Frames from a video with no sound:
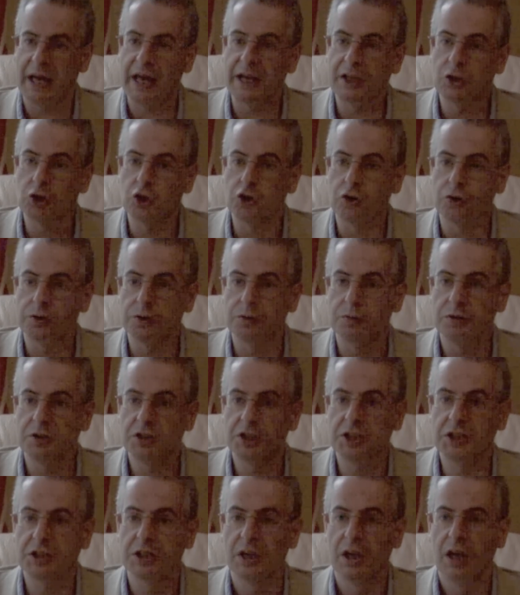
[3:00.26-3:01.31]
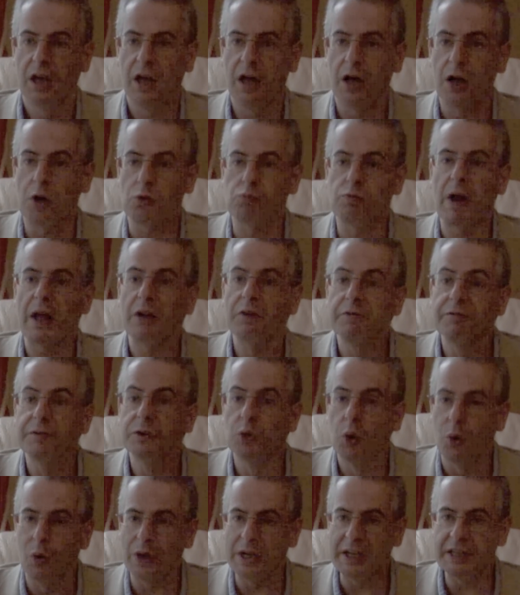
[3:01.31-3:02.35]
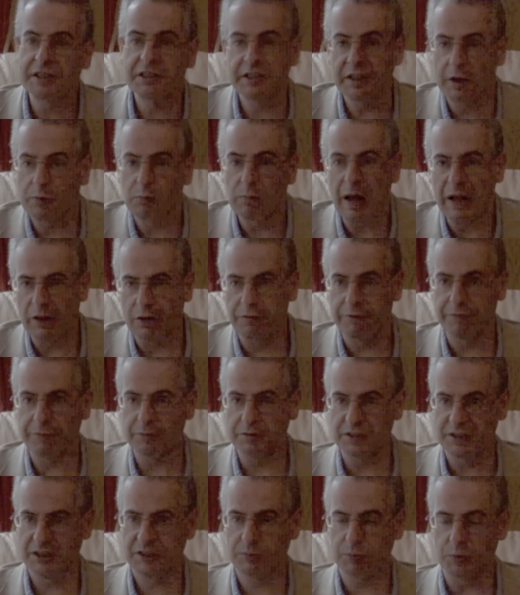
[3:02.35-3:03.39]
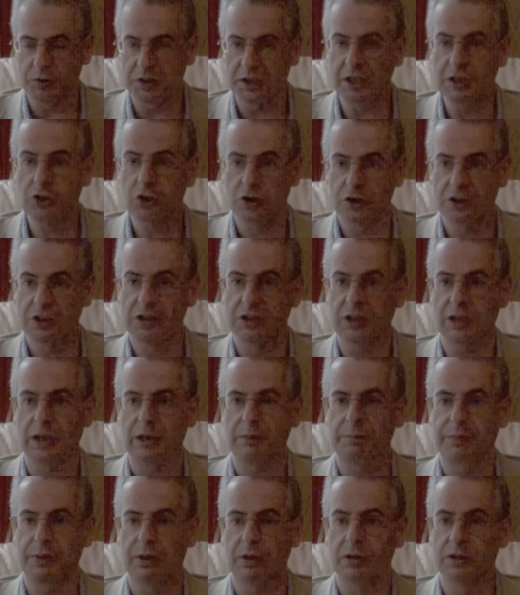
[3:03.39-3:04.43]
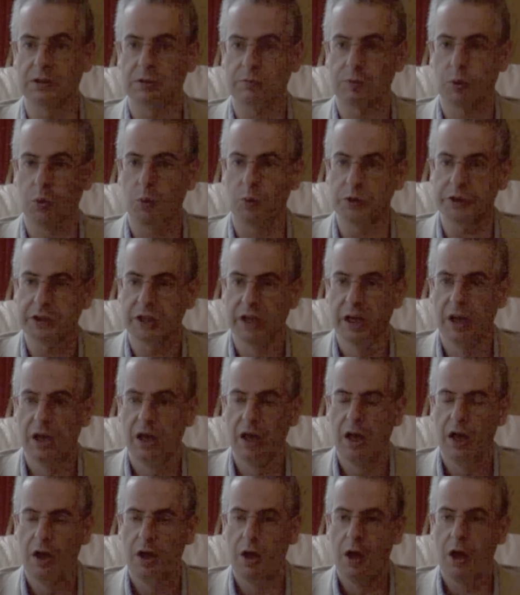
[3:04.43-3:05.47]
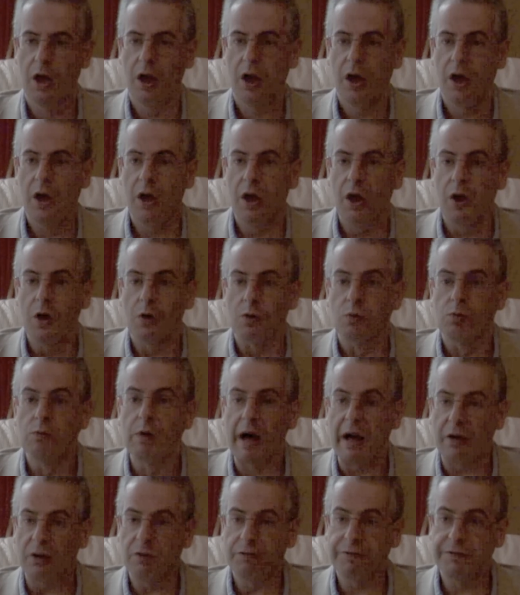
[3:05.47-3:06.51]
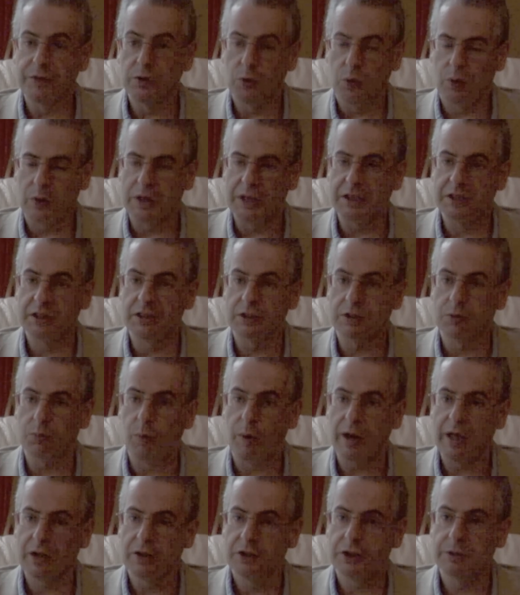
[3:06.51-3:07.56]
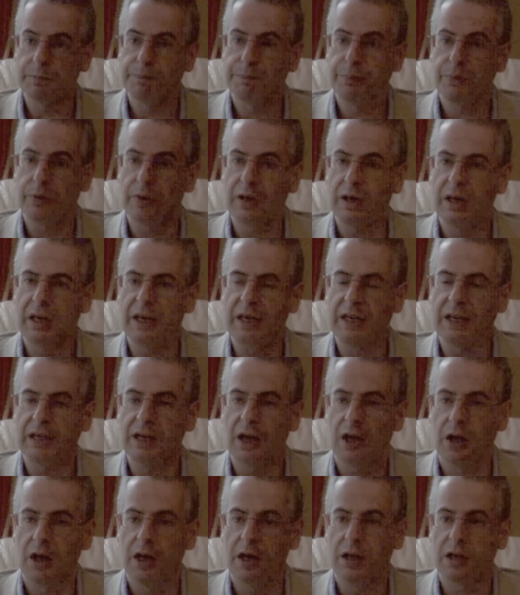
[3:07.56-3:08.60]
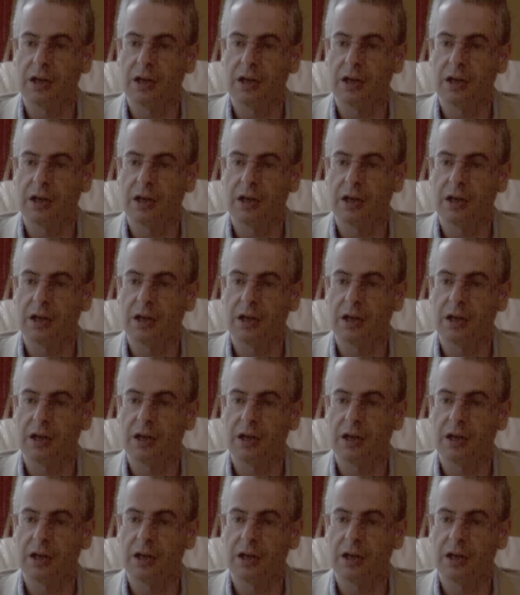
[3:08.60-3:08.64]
Andrews, Ralph Noyce. Now, Ralph was interesting because, of course, Ralph Noyce, as well as being